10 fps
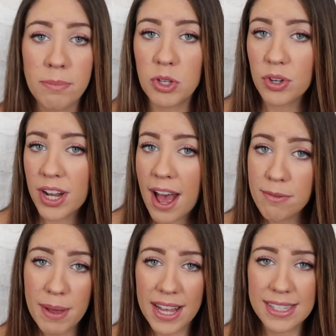You could
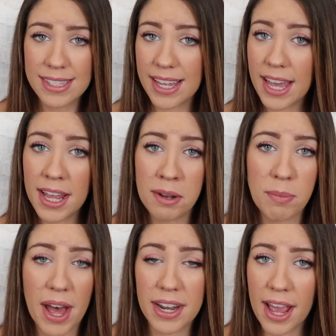have bad skin,
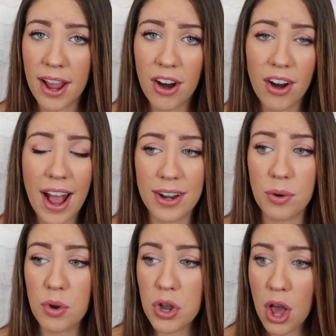bad hair, I
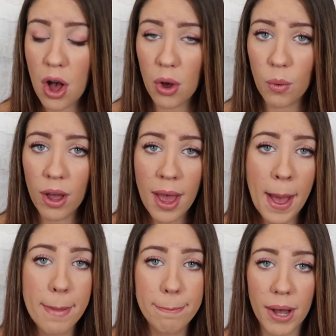don't know.
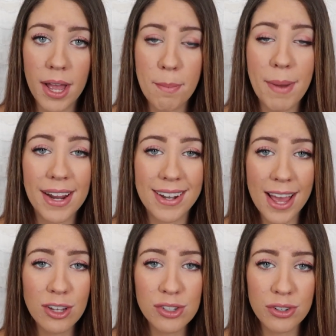But my
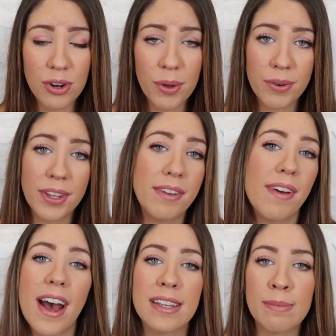nails are growing really
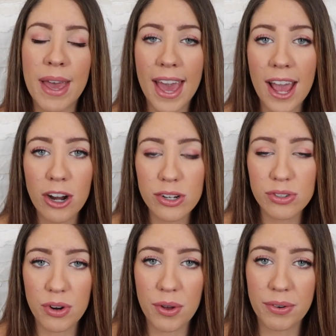fast, my hair is
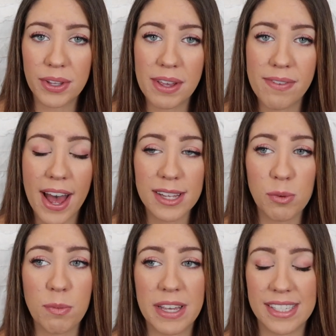growing really fast,
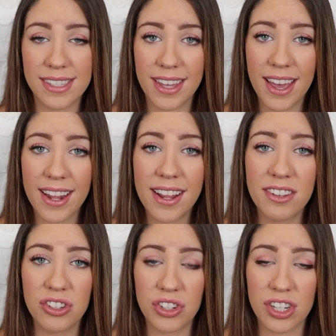but my skin
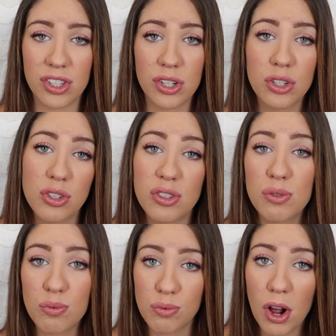is just
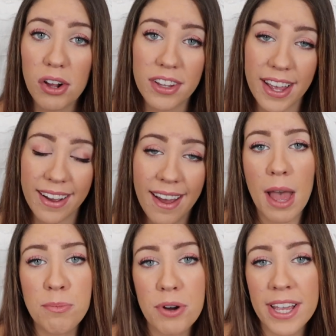struggling.
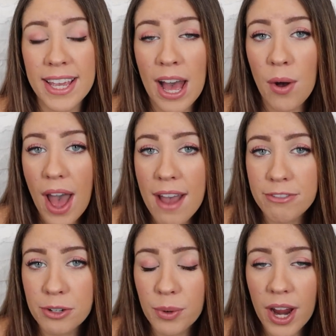I'm breaking out
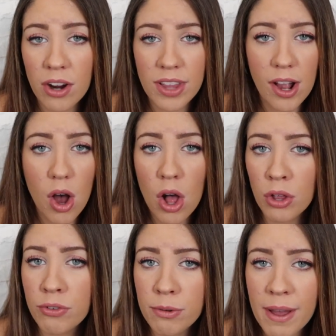everywhere, like all
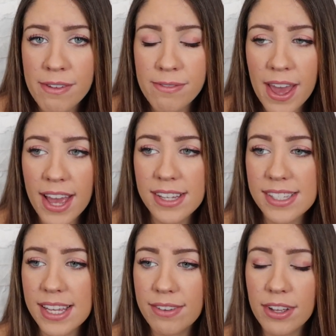over my
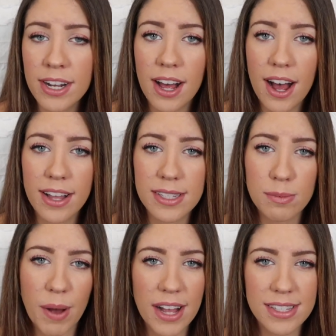face, even on
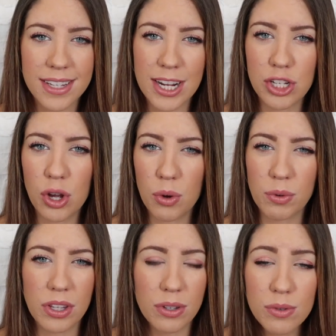spots that I
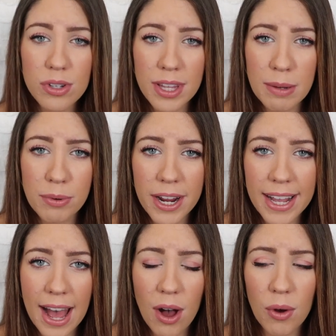don't usually
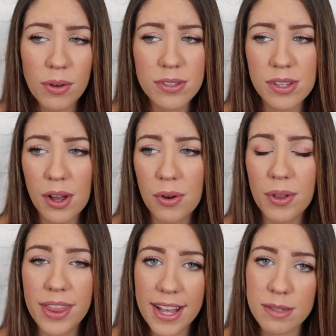break out.
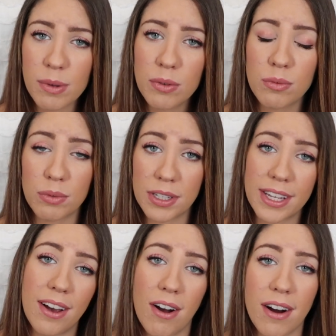So that's been
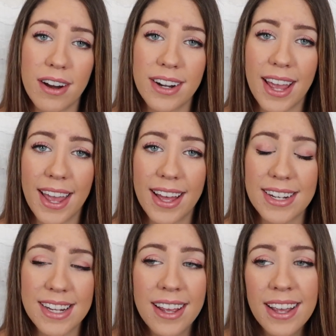really hard,
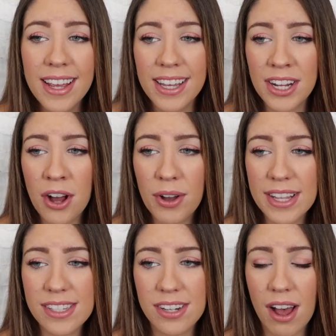and you know,
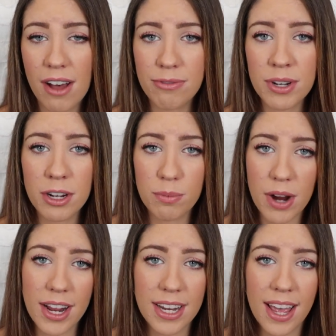it's tough when you're
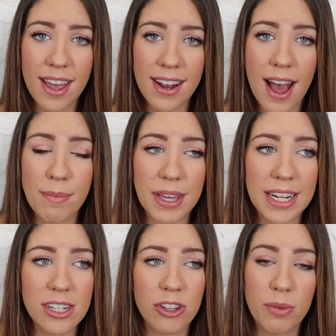pregnant, and I'm
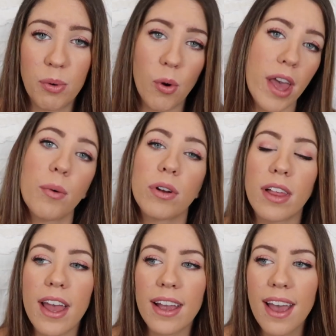getting to the point where
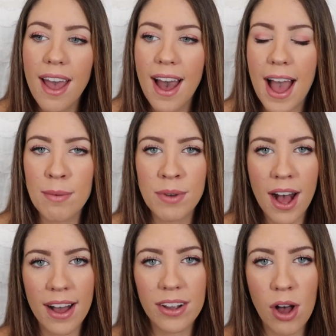like I'm
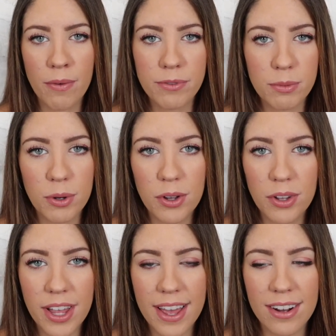not
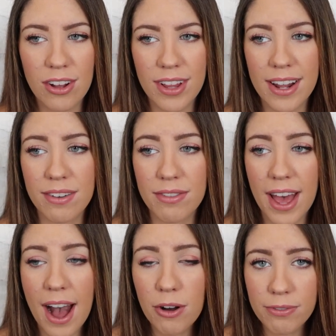comfortable in a lot of
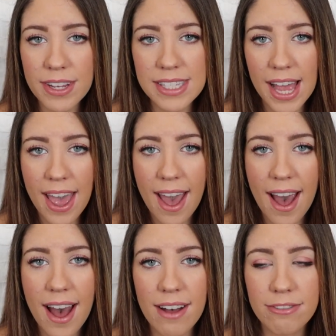the outfits I
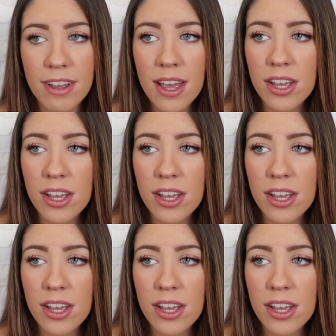have.